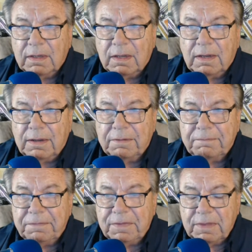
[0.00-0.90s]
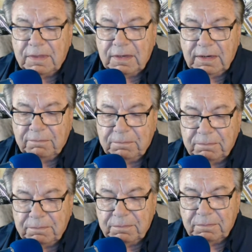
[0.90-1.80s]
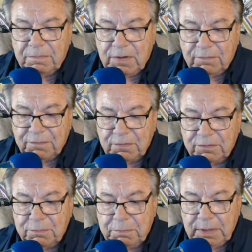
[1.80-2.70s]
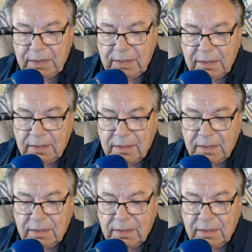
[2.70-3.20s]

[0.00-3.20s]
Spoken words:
The difference being